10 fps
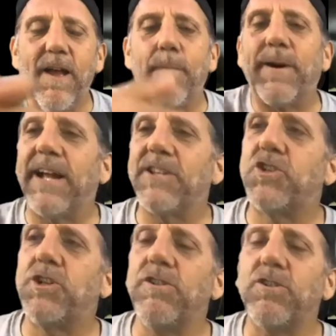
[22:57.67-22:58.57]
But on
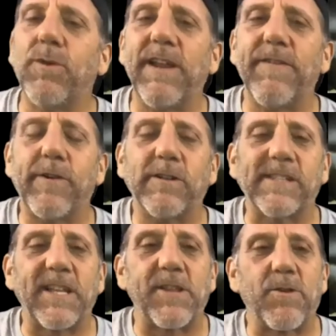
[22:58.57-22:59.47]
June 21st
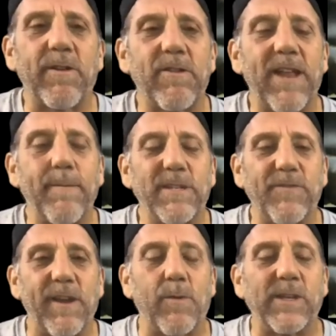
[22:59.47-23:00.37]
in the Northern
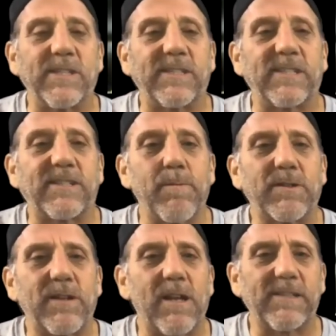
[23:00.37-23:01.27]
Hemisphere, which is the summer
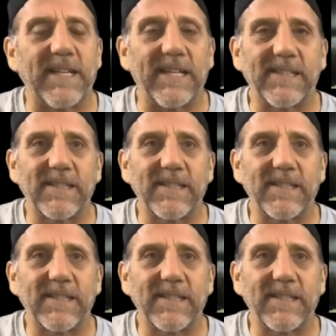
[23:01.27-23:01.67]
solstice,